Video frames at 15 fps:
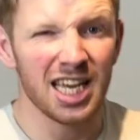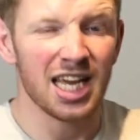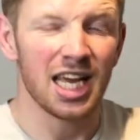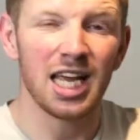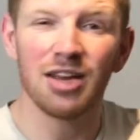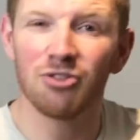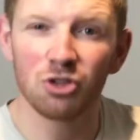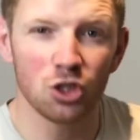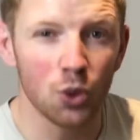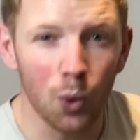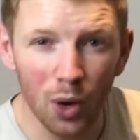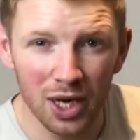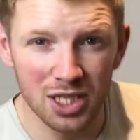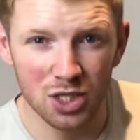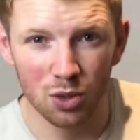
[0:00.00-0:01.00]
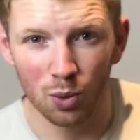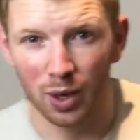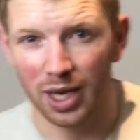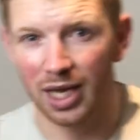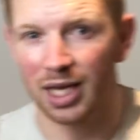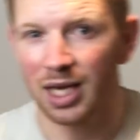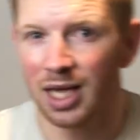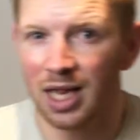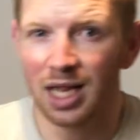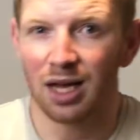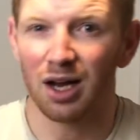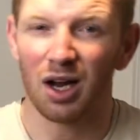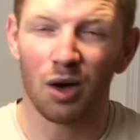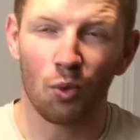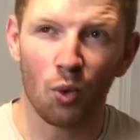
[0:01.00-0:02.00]
Even twice a week,
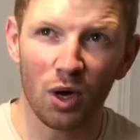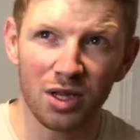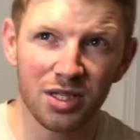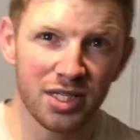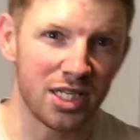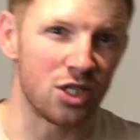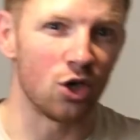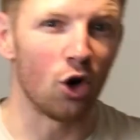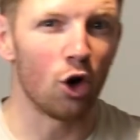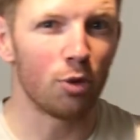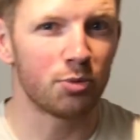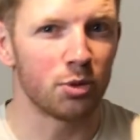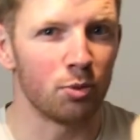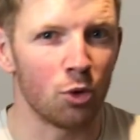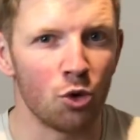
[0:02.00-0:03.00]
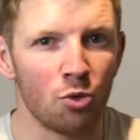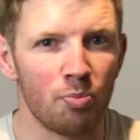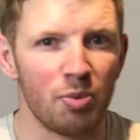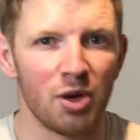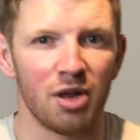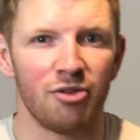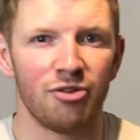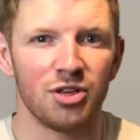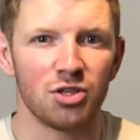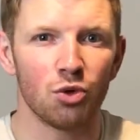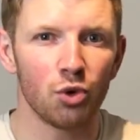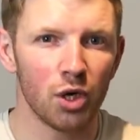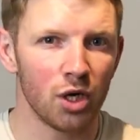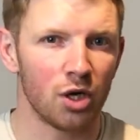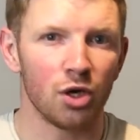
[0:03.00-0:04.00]
once is not optimal, but if it's all
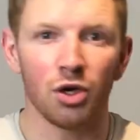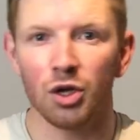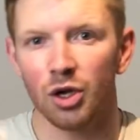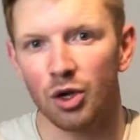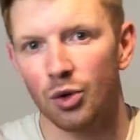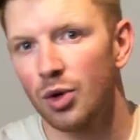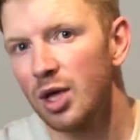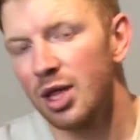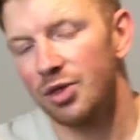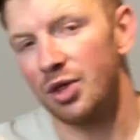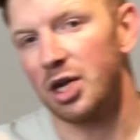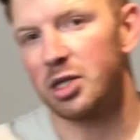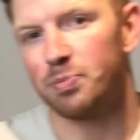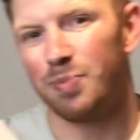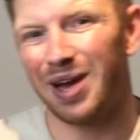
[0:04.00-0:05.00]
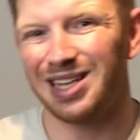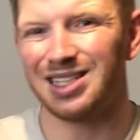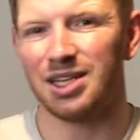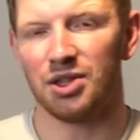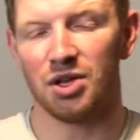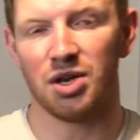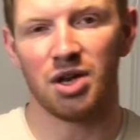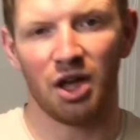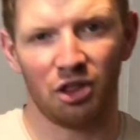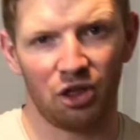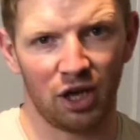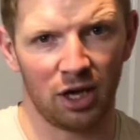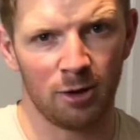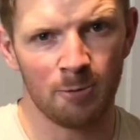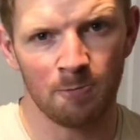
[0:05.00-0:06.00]
you can do, then it's better than
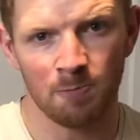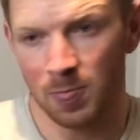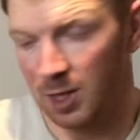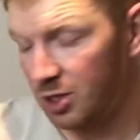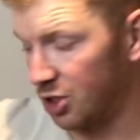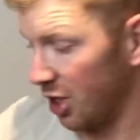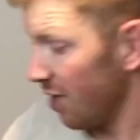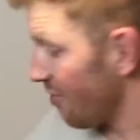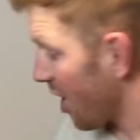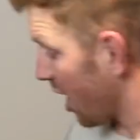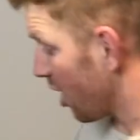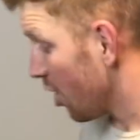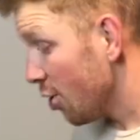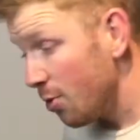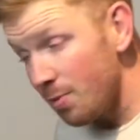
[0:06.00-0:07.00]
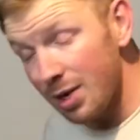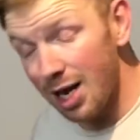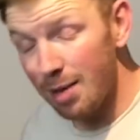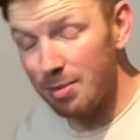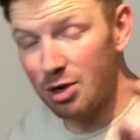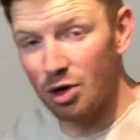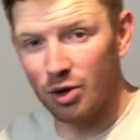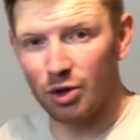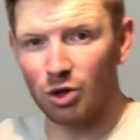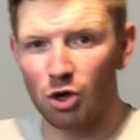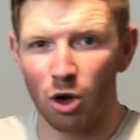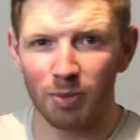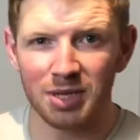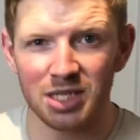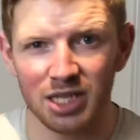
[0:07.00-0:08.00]
nothing. So give it a go. Let me know in the
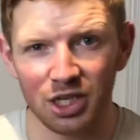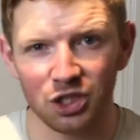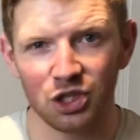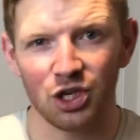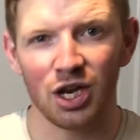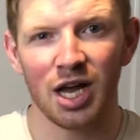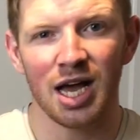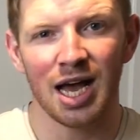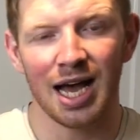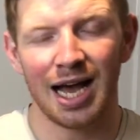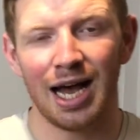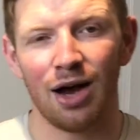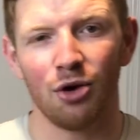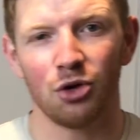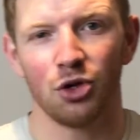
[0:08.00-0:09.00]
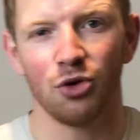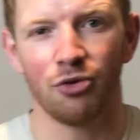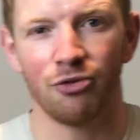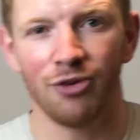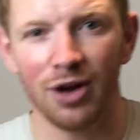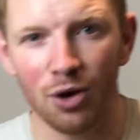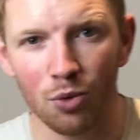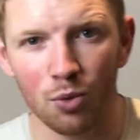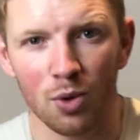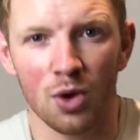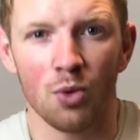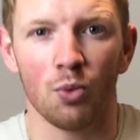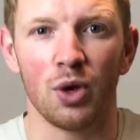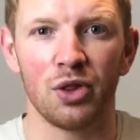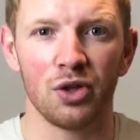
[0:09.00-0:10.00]
comment section how you felt,
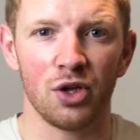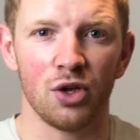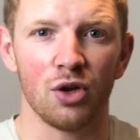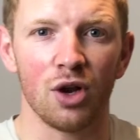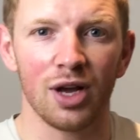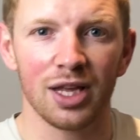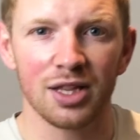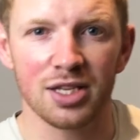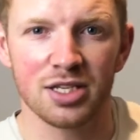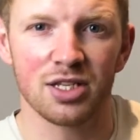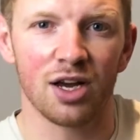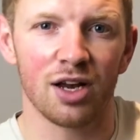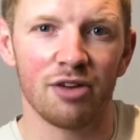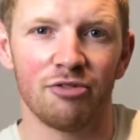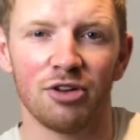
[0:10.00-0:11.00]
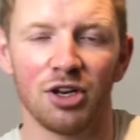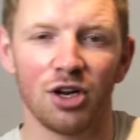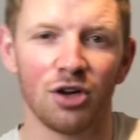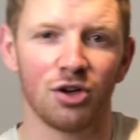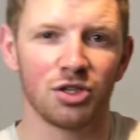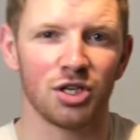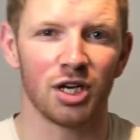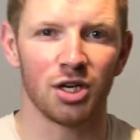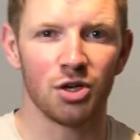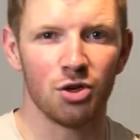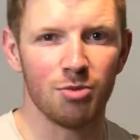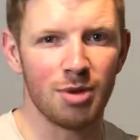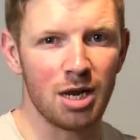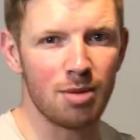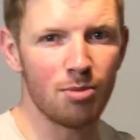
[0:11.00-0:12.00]
whether you like this style of video, because I can do
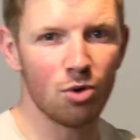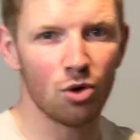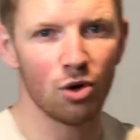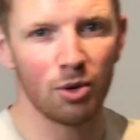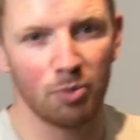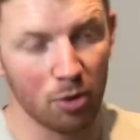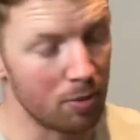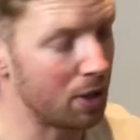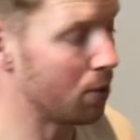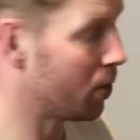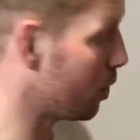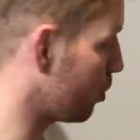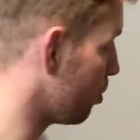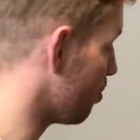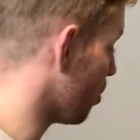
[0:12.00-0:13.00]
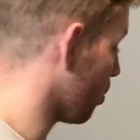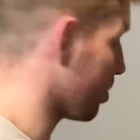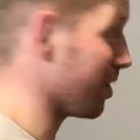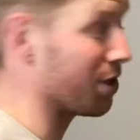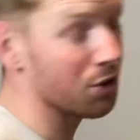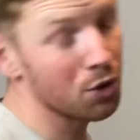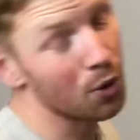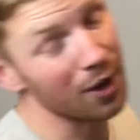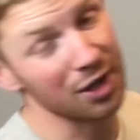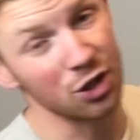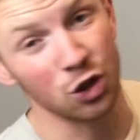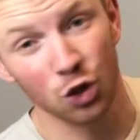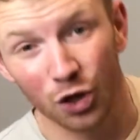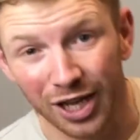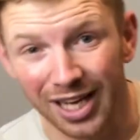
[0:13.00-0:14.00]
many more. I probably will do more because I do quite
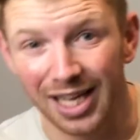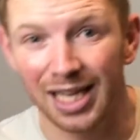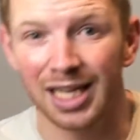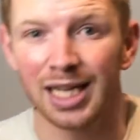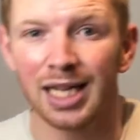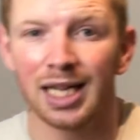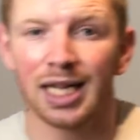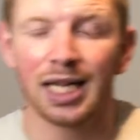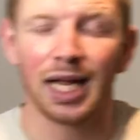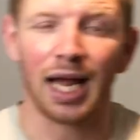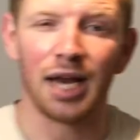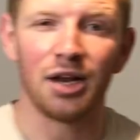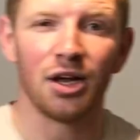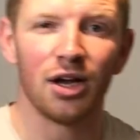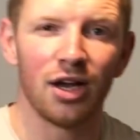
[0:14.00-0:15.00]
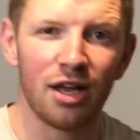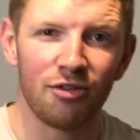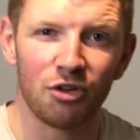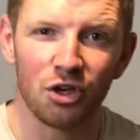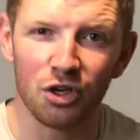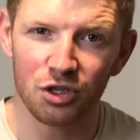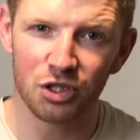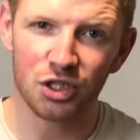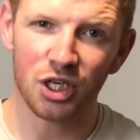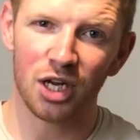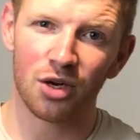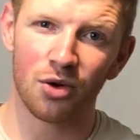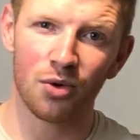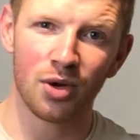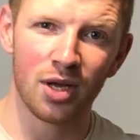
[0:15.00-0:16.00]
enjoy it. And if you're new to the
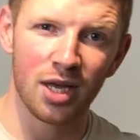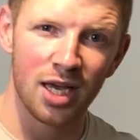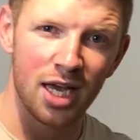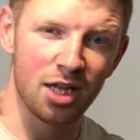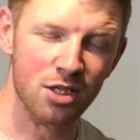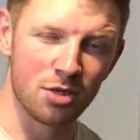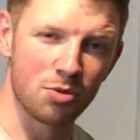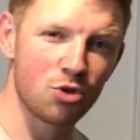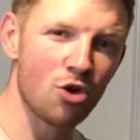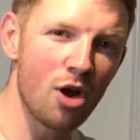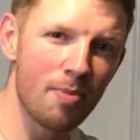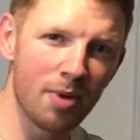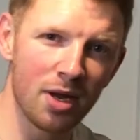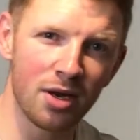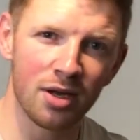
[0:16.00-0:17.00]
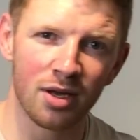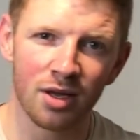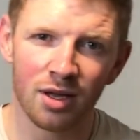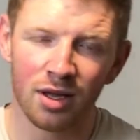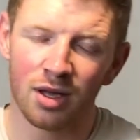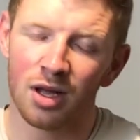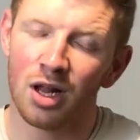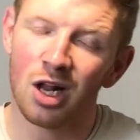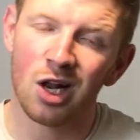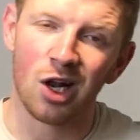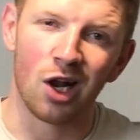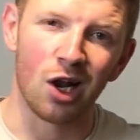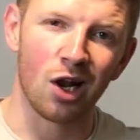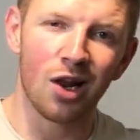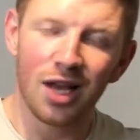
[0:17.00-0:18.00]
channel, hit the subscribe button,
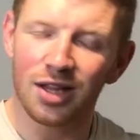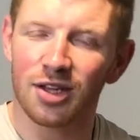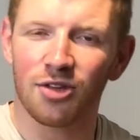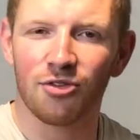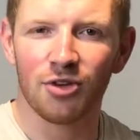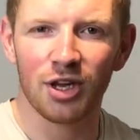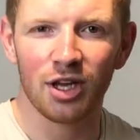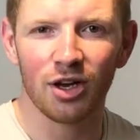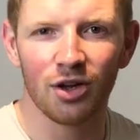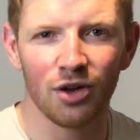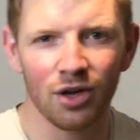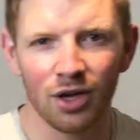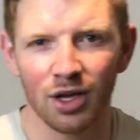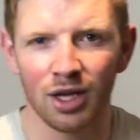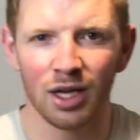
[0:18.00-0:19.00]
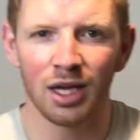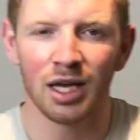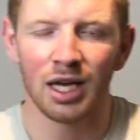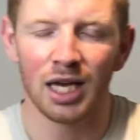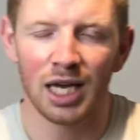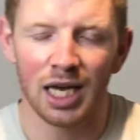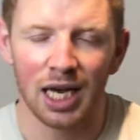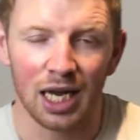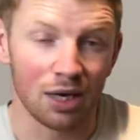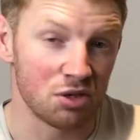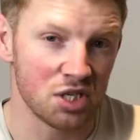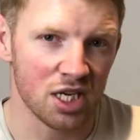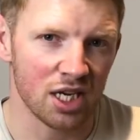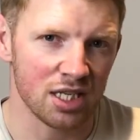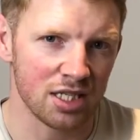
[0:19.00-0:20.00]
like this video, and I'll
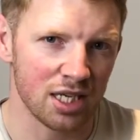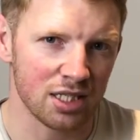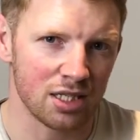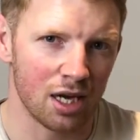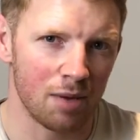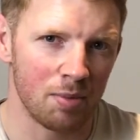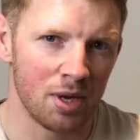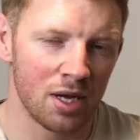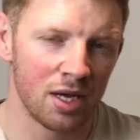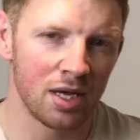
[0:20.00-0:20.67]
see you guys next time.